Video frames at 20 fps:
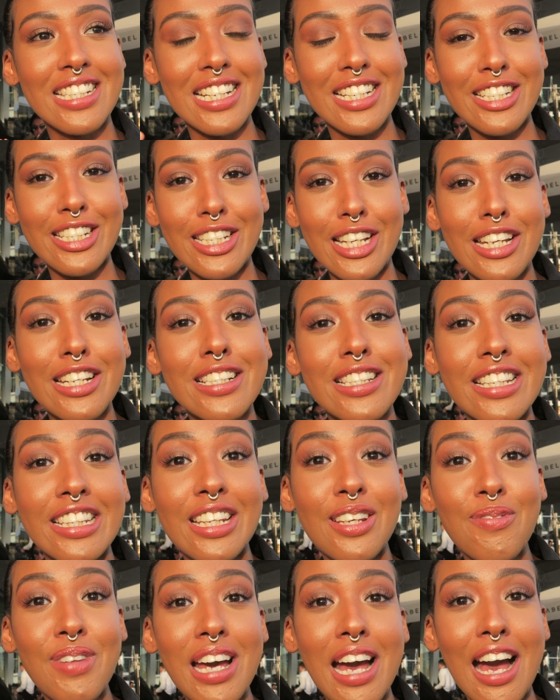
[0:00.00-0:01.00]
I decided to
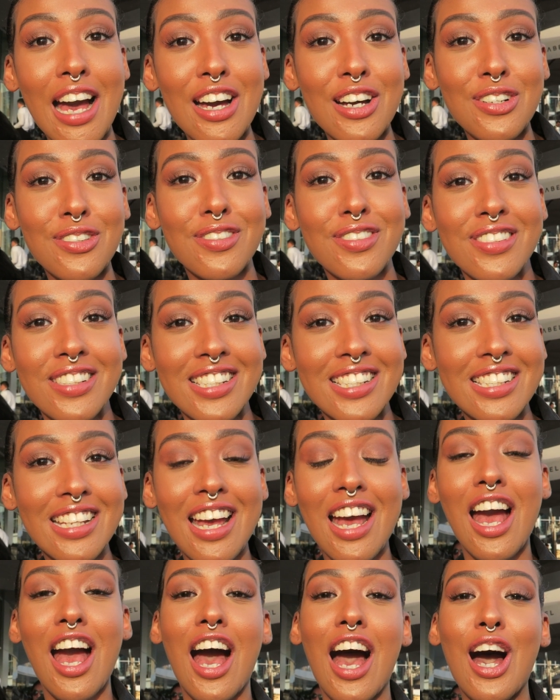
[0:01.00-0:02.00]
leave the house.
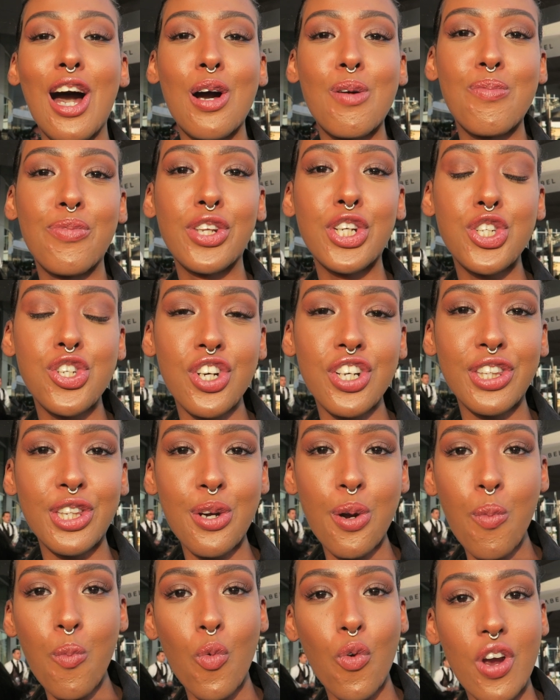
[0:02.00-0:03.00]
The shirt
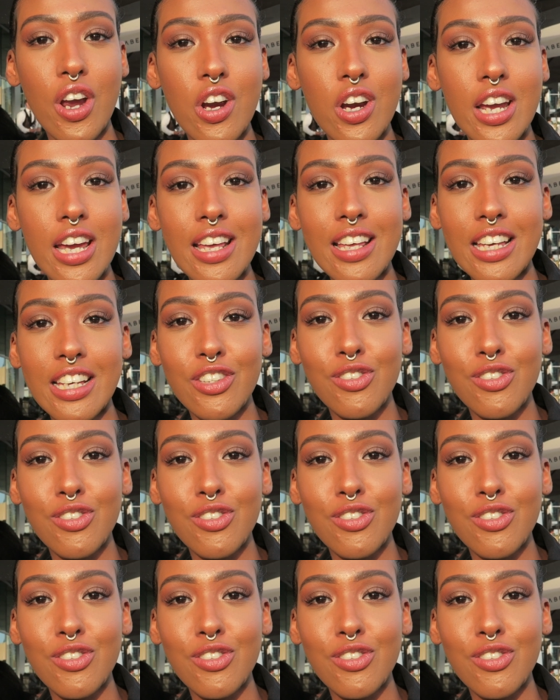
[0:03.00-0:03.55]
that I'm wearing